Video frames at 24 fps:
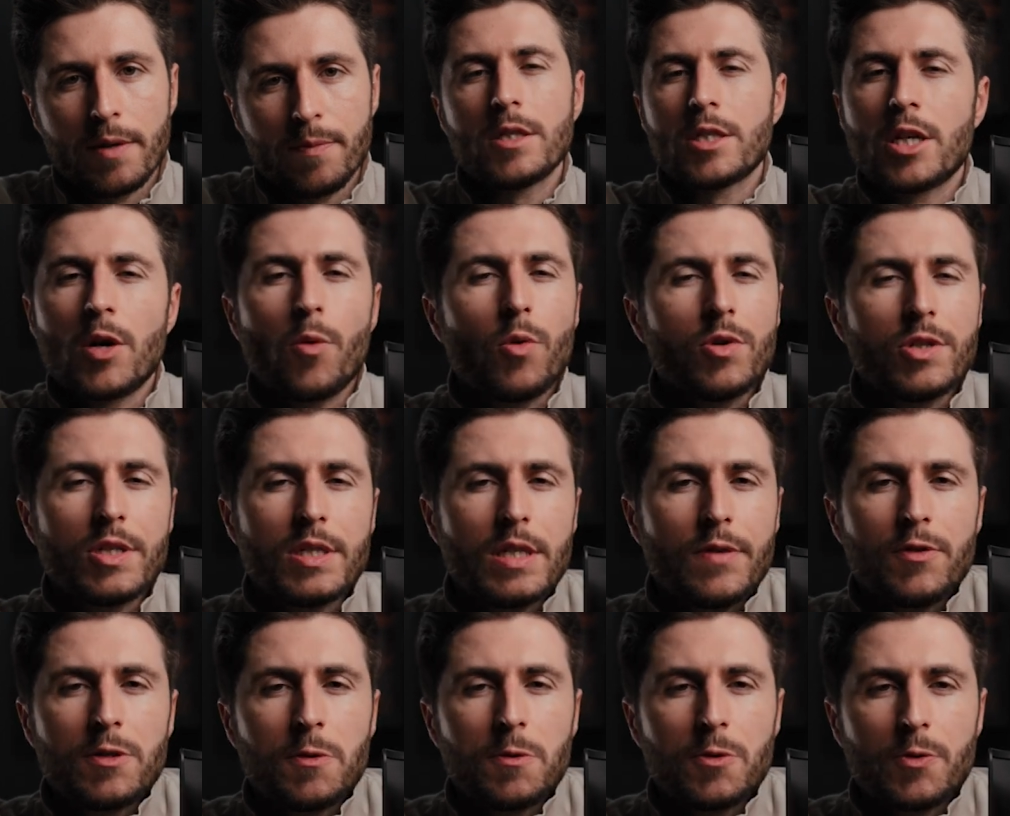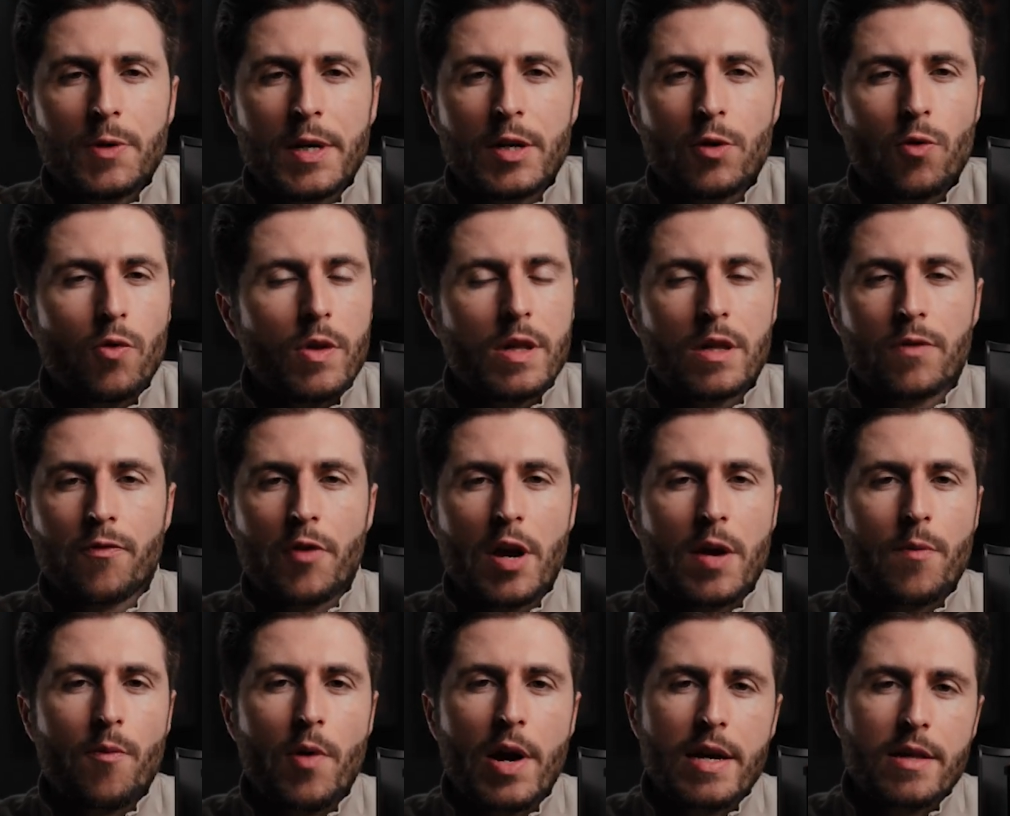So what's the difference between all these
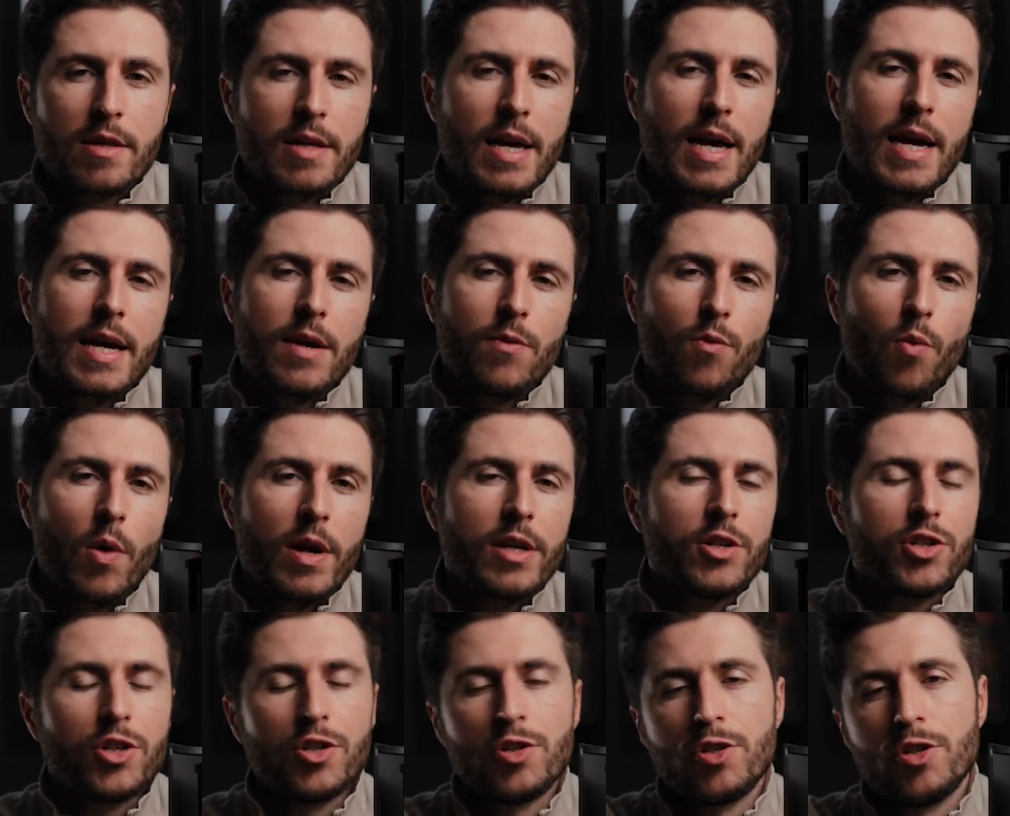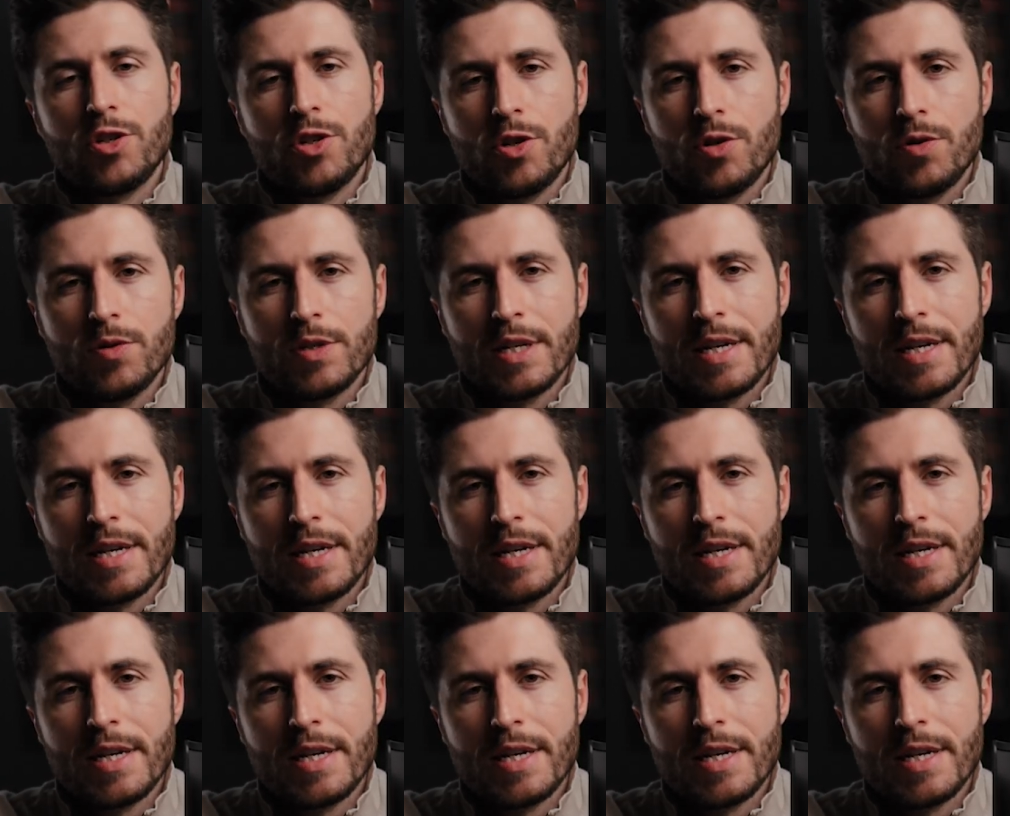frame rates and when should you use